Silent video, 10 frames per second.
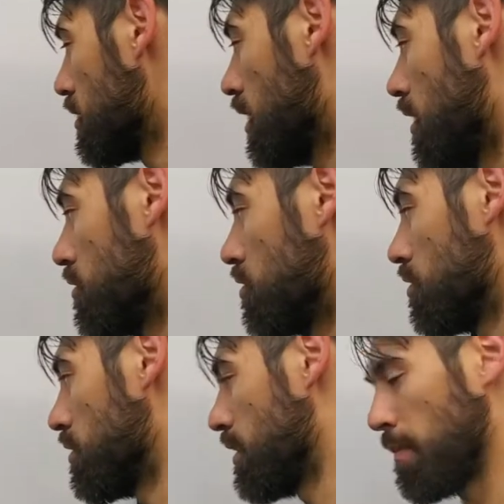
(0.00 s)

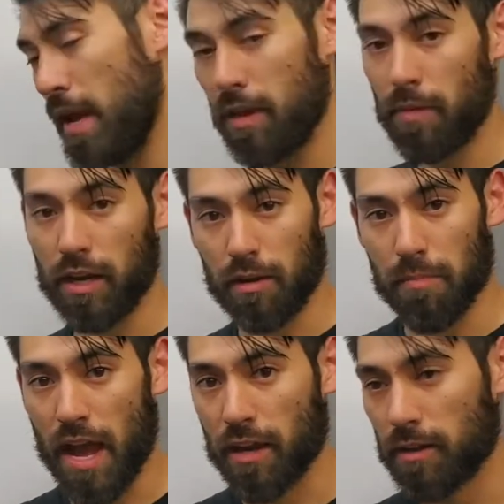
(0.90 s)
That pain might come
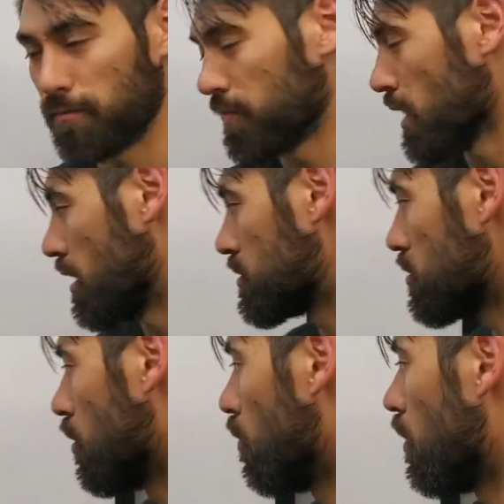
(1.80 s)
back. And
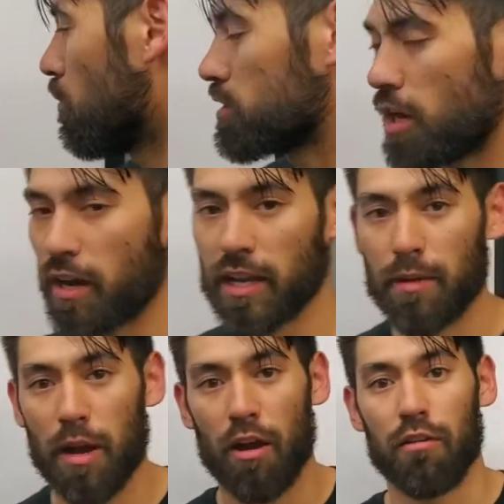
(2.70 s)
so when we're talking
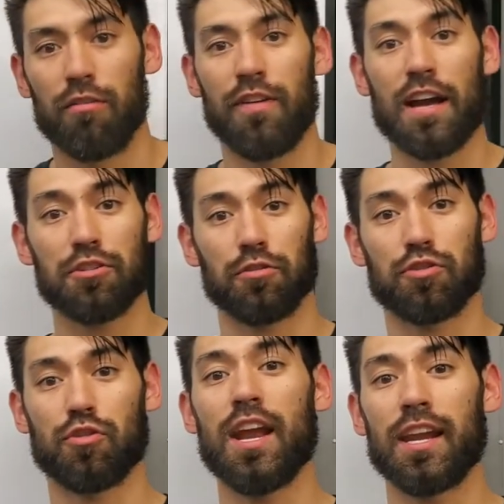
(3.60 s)
about fascial
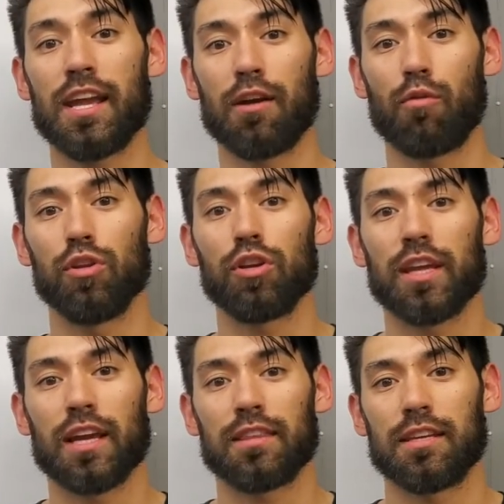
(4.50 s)
training, we're
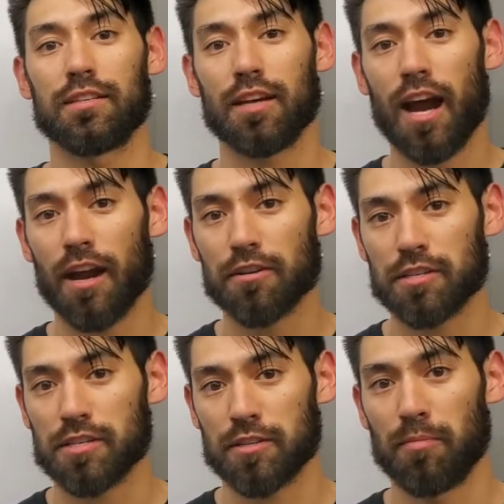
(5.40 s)
looking at the entire
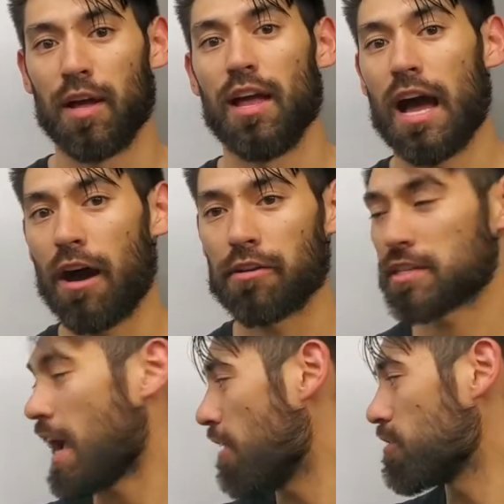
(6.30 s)
system. How
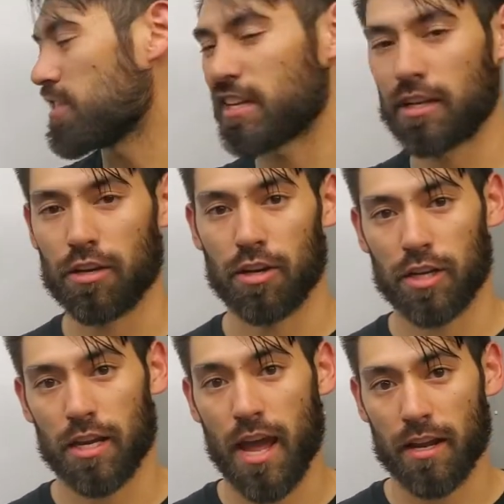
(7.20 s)
does everything
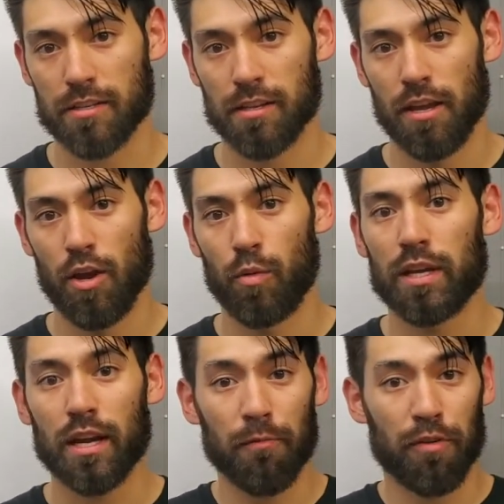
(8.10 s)
here connect?
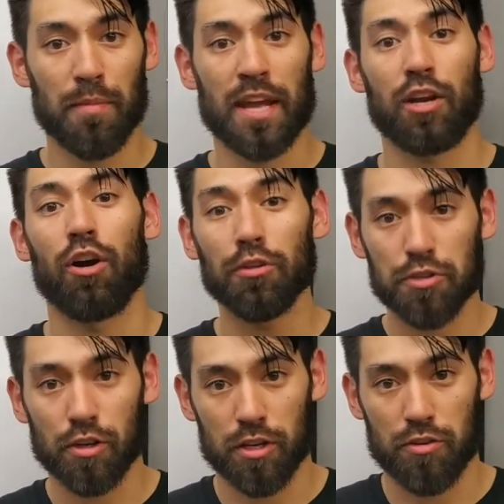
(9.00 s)
We come from a
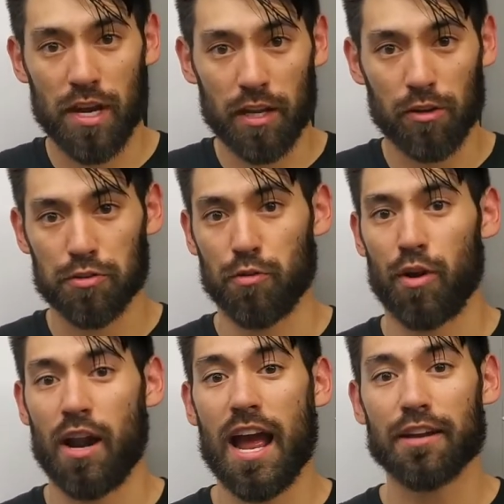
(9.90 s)
culture, a training culture,
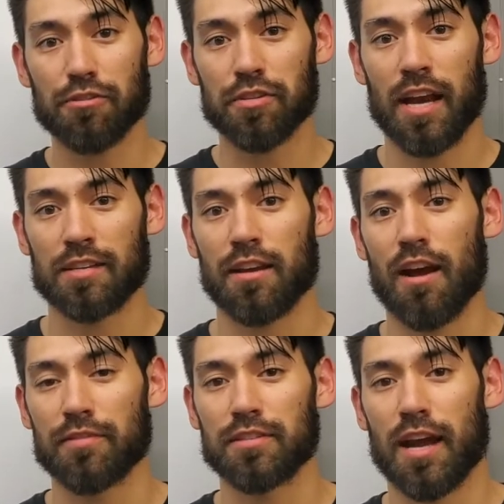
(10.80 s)
where exercise
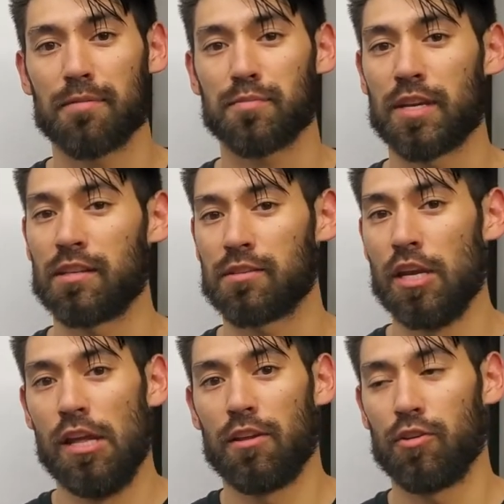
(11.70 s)
oftentimes means
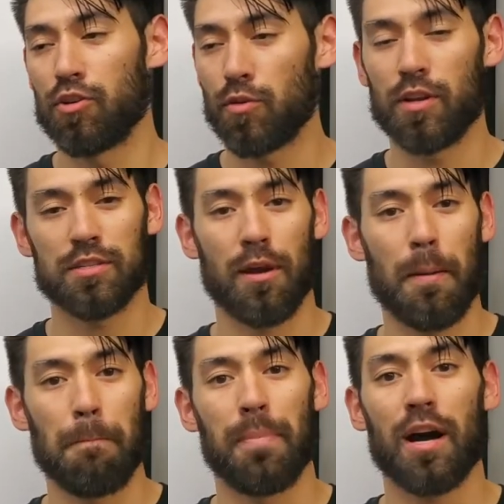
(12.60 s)
you're doing
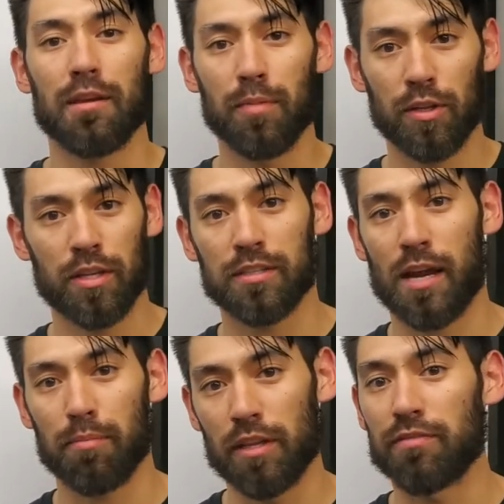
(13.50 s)
some bodybuilding
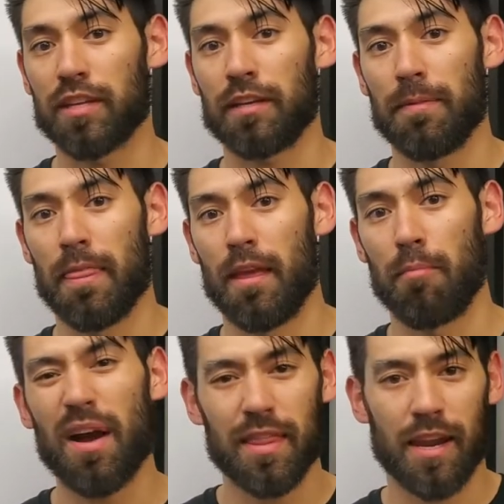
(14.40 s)
type lifting.
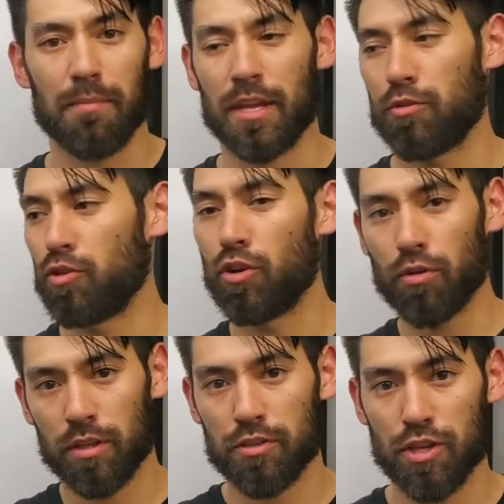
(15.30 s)
And by that I mean you
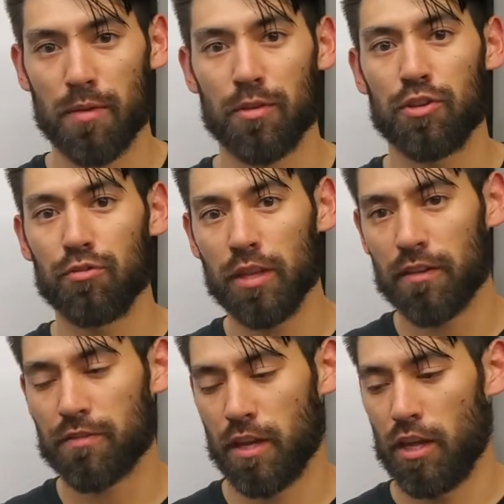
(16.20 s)
go to the gym and you
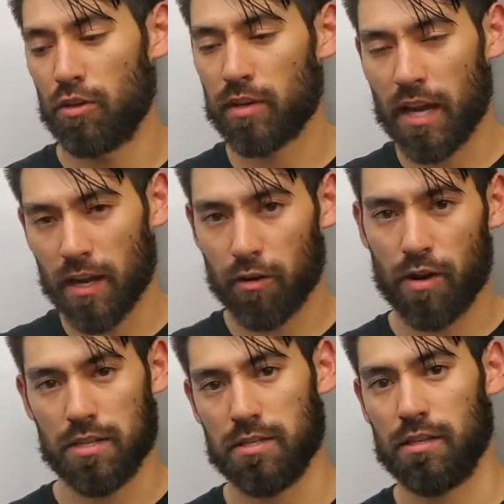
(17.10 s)
lift, you
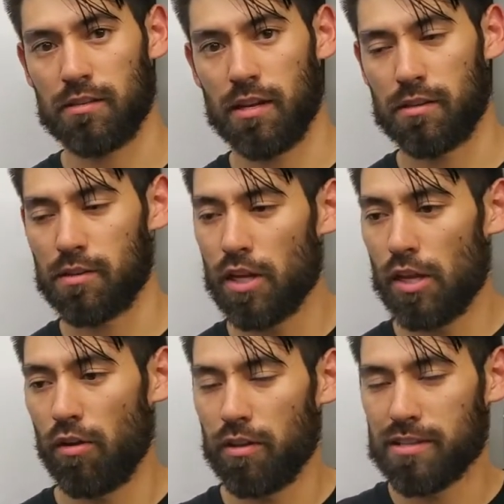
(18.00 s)
categorize things as,
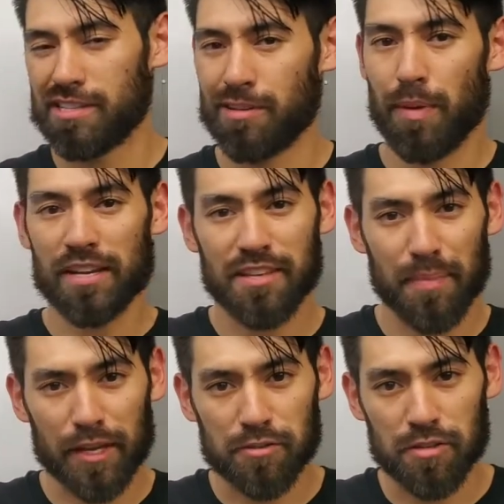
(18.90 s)
well, this is a
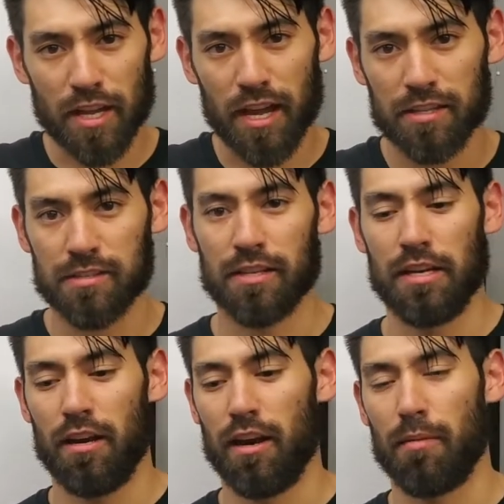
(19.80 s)
bicep exercise.
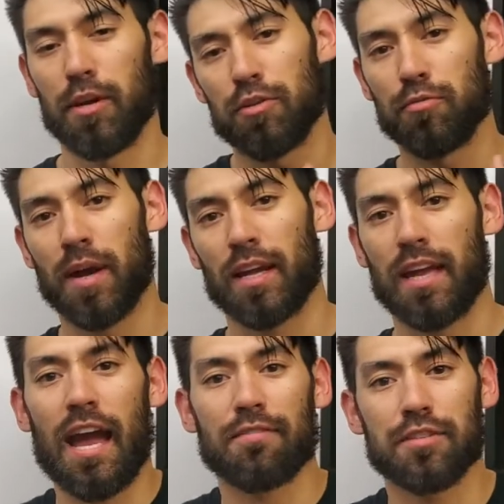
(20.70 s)
I'm going to do my
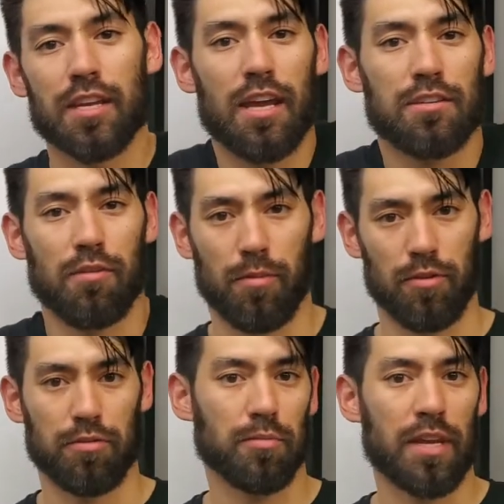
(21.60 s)
calves today, so I'm going
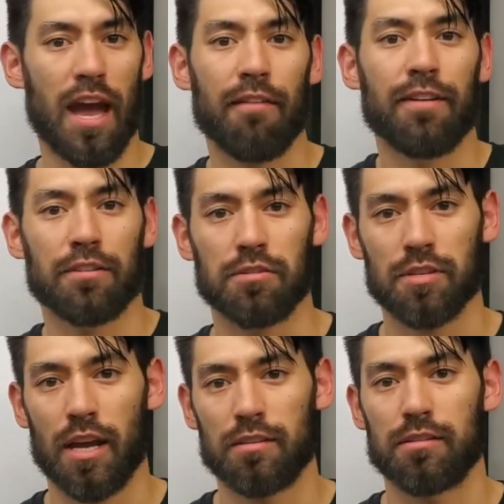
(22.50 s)
to do some calf
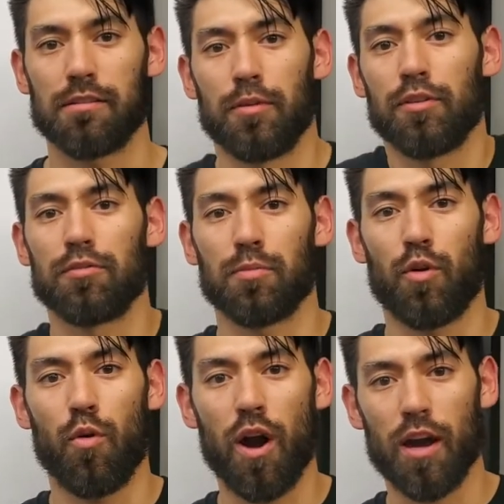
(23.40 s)
exercises. I'm going to do some
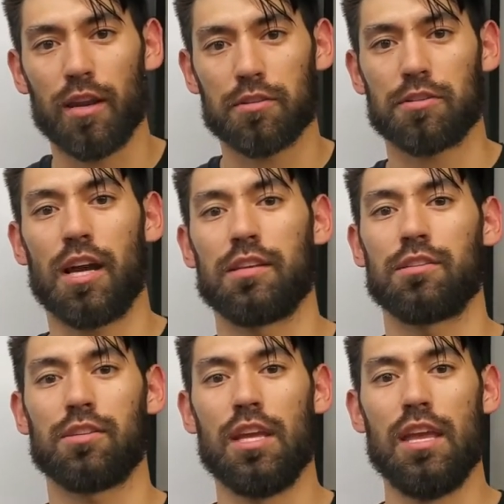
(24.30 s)
quad
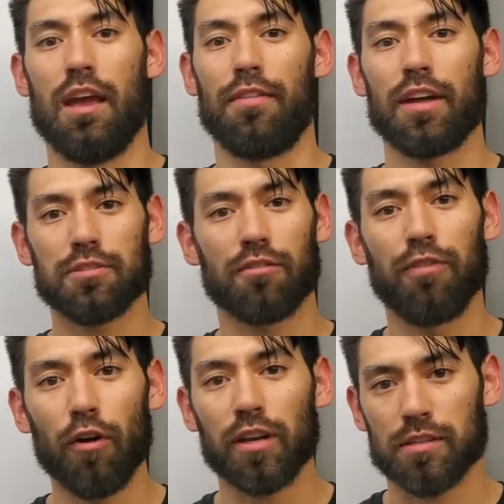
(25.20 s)
exercises. And that's our
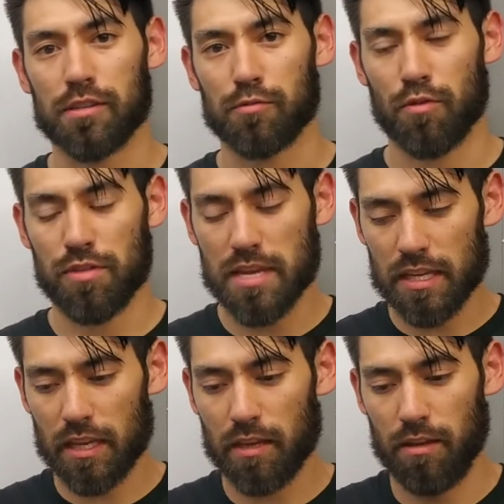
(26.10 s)
focus, is we're
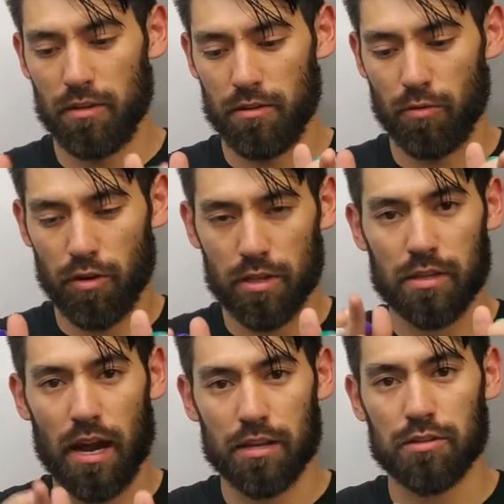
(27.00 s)
thinking, what are
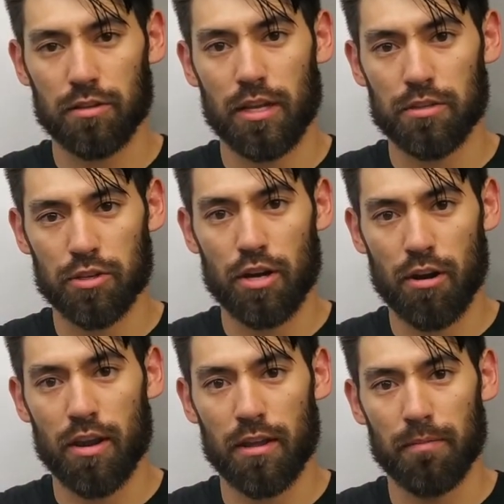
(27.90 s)
these
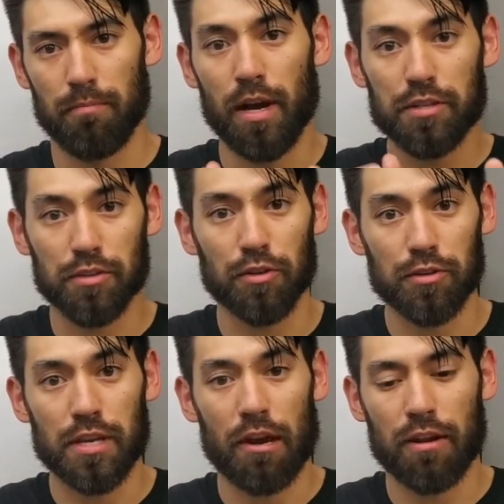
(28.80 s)
isolationary
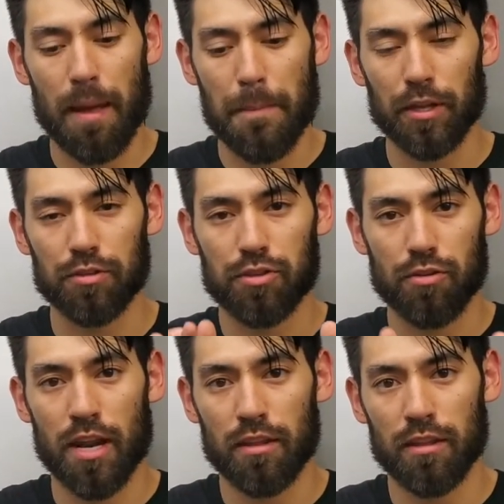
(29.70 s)
muscles? How can I build
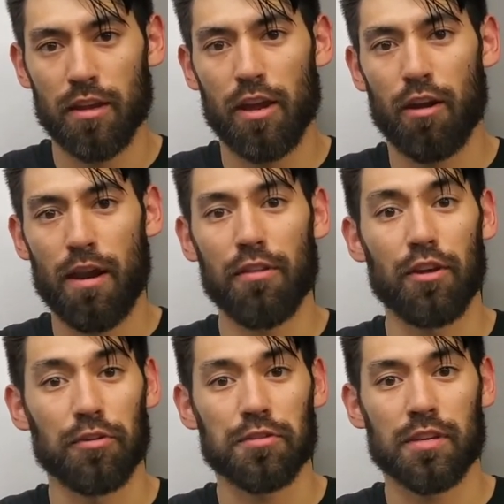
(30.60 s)
strength around
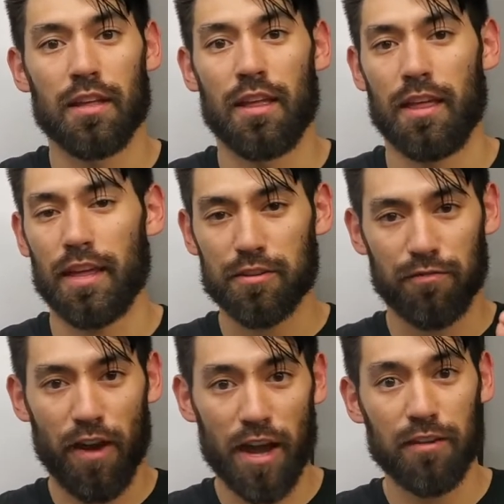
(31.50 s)
those? And that's
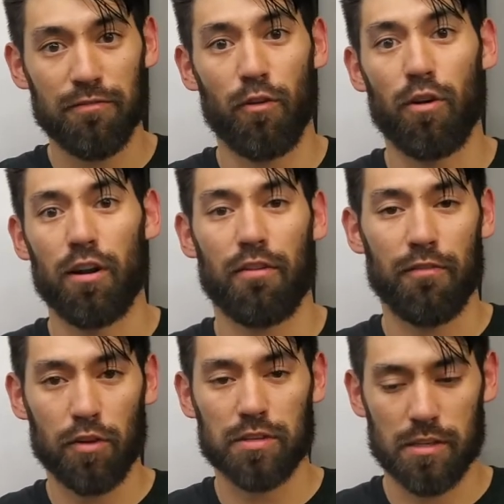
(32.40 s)
fine for if our
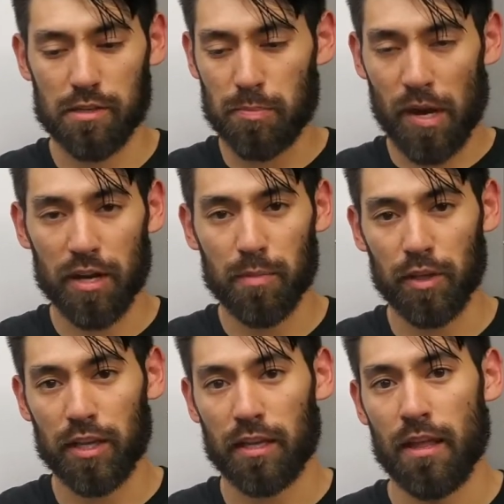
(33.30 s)
focus is
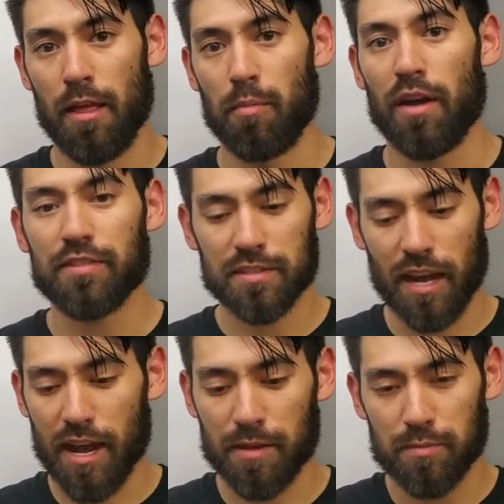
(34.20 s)
bodybuilding, but
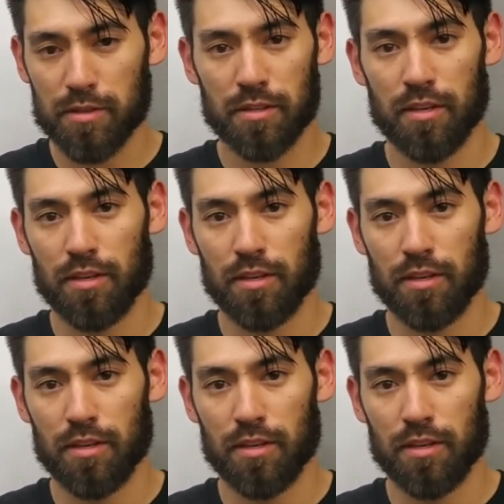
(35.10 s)
oftentimes,